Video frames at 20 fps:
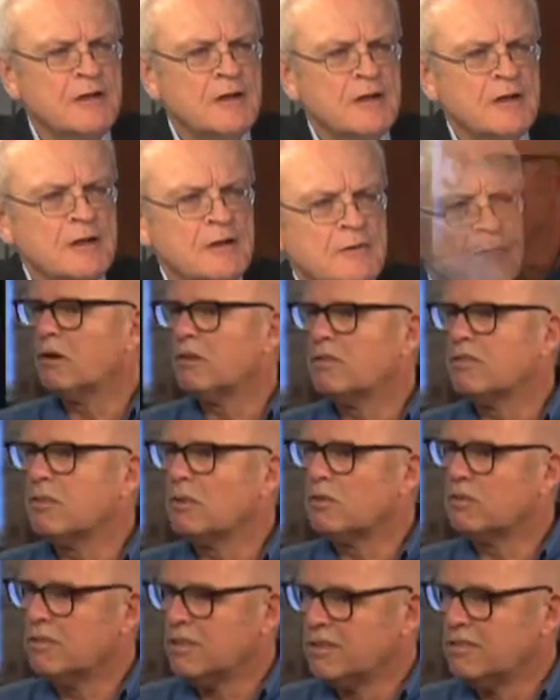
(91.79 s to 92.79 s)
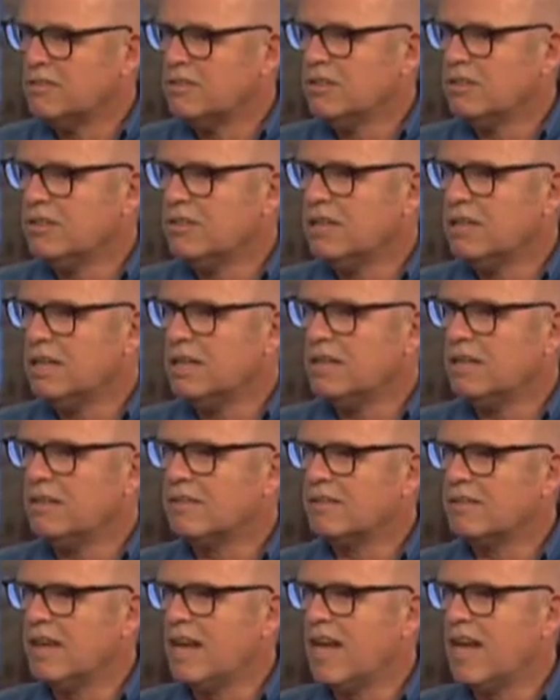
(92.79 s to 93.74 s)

So, so this year it is,